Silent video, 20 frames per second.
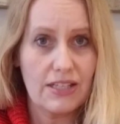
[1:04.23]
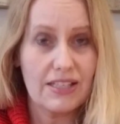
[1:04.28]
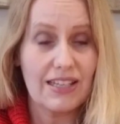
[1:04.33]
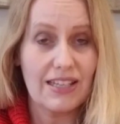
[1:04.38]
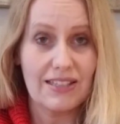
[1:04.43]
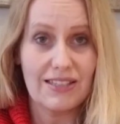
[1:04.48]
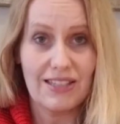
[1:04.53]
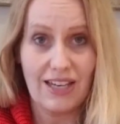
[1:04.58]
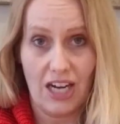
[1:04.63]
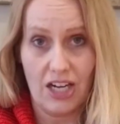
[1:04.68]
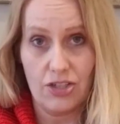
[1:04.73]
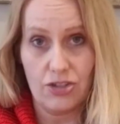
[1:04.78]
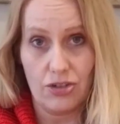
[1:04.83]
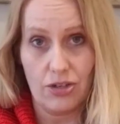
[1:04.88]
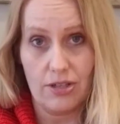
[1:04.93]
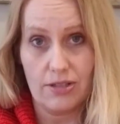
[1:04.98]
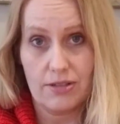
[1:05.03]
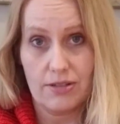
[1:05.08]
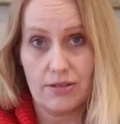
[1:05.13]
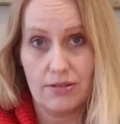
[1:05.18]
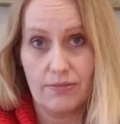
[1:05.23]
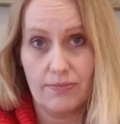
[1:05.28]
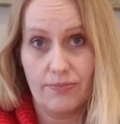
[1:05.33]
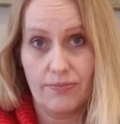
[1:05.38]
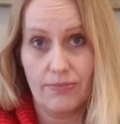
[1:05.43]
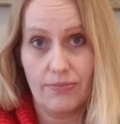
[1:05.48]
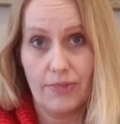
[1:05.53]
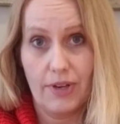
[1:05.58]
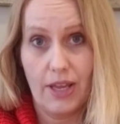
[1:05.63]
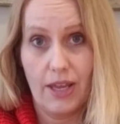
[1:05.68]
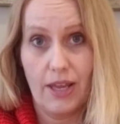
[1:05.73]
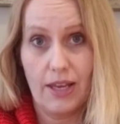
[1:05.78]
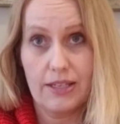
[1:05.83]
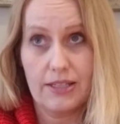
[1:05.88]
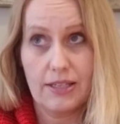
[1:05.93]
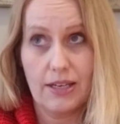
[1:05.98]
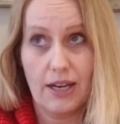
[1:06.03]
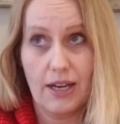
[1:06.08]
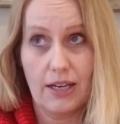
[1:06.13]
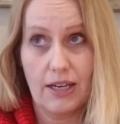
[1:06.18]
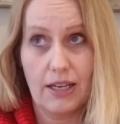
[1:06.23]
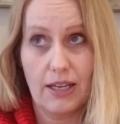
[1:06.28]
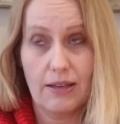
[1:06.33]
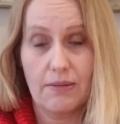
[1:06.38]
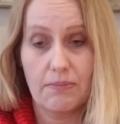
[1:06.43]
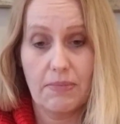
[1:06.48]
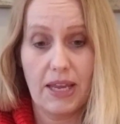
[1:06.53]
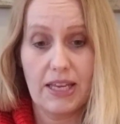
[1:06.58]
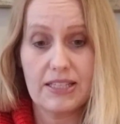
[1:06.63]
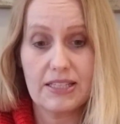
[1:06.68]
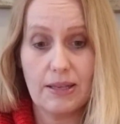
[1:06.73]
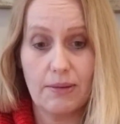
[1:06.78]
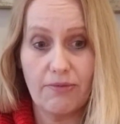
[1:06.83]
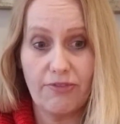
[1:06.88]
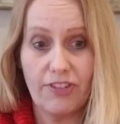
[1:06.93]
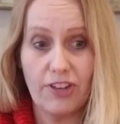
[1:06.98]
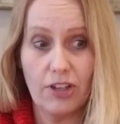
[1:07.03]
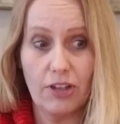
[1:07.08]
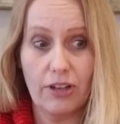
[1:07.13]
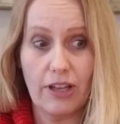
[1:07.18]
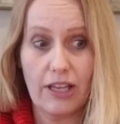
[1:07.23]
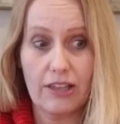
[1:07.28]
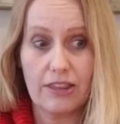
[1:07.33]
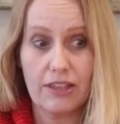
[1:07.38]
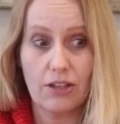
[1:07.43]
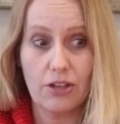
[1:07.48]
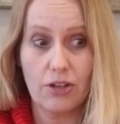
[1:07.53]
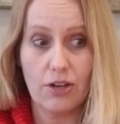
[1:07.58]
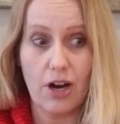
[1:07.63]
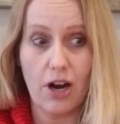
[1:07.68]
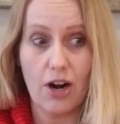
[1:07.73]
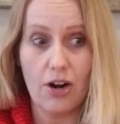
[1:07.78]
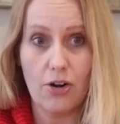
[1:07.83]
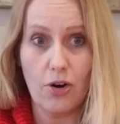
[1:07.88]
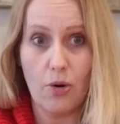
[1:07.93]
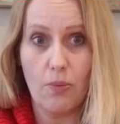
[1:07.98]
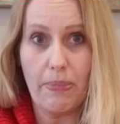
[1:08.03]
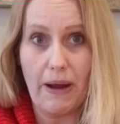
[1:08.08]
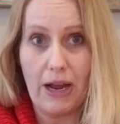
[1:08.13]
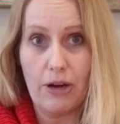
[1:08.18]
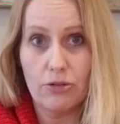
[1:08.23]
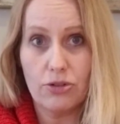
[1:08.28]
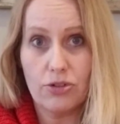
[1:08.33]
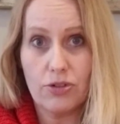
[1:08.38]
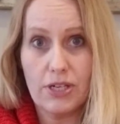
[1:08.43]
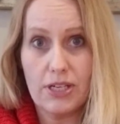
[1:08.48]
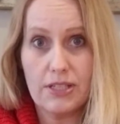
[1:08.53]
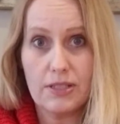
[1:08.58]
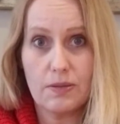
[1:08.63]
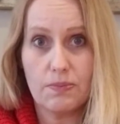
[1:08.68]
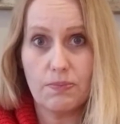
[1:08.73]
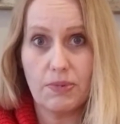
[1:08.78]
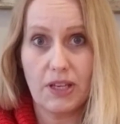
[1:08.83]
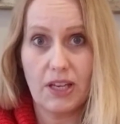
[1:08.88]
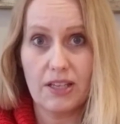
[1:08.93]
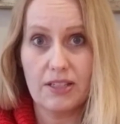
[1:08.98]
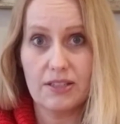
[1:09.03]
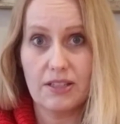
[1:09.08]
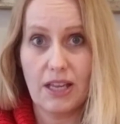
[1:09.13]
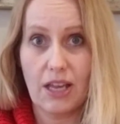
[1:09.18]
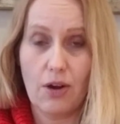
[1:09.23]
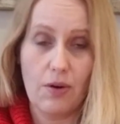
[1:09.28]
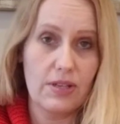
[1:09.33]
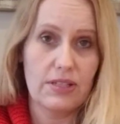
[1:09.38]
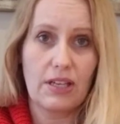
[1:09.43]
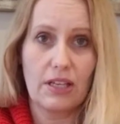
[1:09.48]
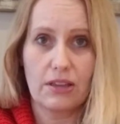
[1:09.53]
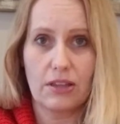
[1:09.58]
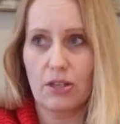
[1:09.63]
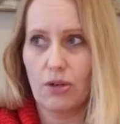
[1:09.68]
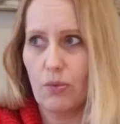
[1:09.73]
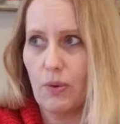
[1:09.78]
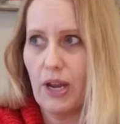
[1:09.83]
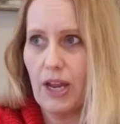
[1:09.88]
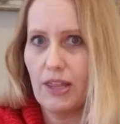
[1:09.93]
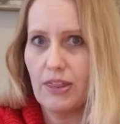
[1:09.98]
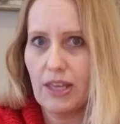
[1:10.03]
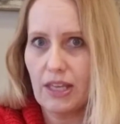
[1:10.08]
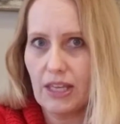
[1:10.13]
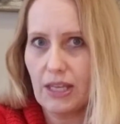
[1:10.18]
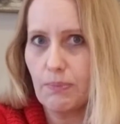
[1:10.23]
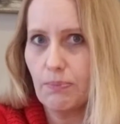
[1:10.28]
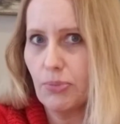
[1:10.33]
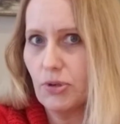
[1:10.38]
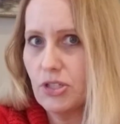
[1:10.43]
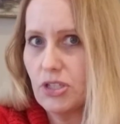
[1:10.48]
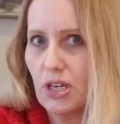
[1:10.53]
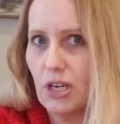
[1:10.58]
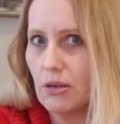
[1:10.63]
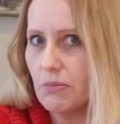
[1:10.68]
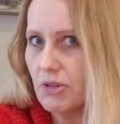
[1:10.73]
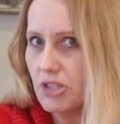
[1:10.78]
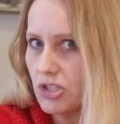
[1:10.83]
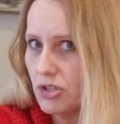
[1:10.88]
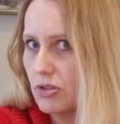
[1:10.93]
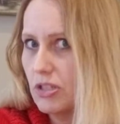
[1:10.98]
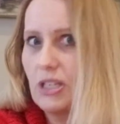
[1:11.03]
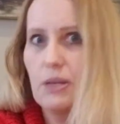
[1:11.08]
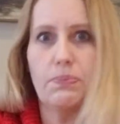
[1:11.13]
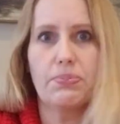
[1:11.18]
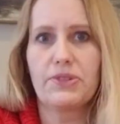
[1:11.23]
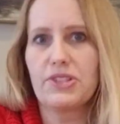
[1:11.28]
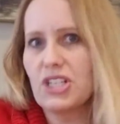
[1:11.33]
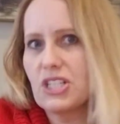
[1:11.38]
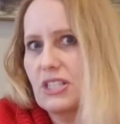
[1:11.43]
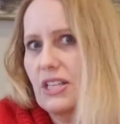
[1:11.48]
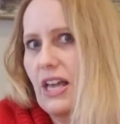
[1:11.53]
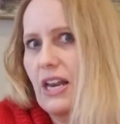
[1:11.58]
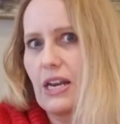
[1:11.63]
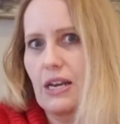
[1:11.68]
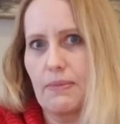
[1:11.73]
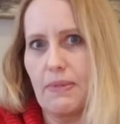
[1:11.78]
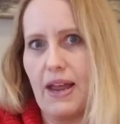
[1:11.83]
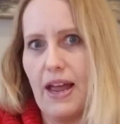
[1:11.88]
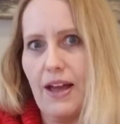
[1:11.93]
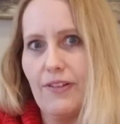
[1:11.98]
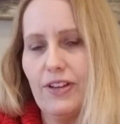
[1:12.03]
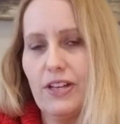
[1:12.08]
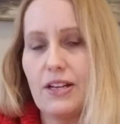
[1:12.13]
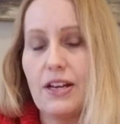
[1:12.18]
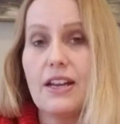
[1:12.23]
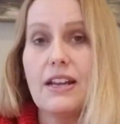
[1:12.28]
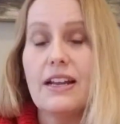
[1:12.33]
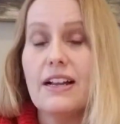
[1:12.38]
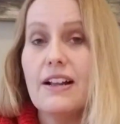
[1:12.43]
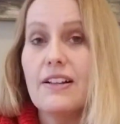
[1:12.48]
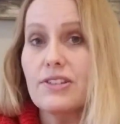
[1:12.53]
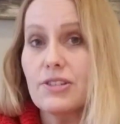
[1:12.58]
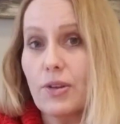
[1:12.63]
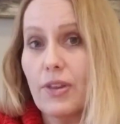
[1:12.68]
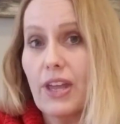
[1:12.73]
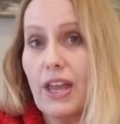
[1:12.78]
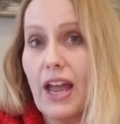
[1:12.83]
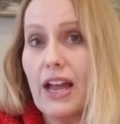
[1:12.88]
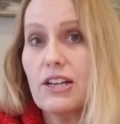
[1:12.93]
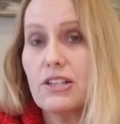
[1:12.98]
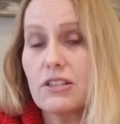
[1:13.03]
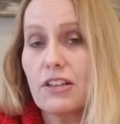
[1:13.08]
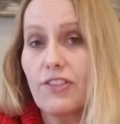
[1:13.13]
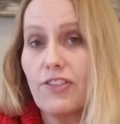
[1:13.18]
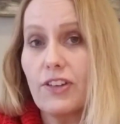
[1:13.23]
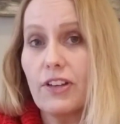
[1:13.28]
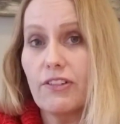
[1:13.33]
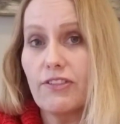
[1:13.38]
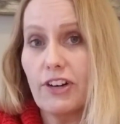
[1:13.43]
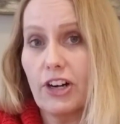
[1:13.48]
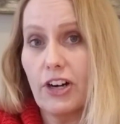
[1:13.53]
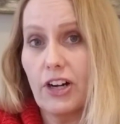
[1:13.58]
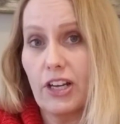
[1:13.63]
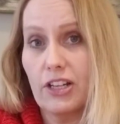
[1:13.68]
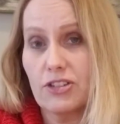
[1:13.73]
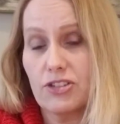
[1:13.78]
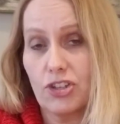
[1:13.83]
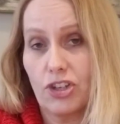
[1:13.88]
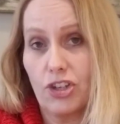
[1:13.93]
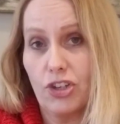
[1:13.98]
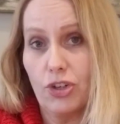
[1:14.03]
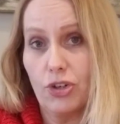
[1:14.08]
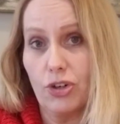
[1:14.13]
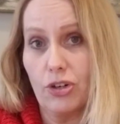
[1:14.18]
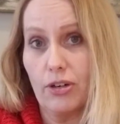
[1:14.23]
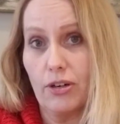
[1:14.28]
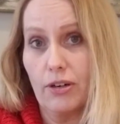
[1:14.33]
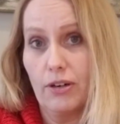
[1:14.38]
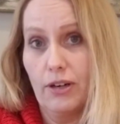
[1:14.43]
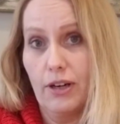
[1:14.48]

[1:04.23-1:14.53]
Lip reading: is dangerous. It makes them feel like there are no boundaries because they always get their way. They keep pushing, but you keep just letting them have it. So they actually feel very insecure.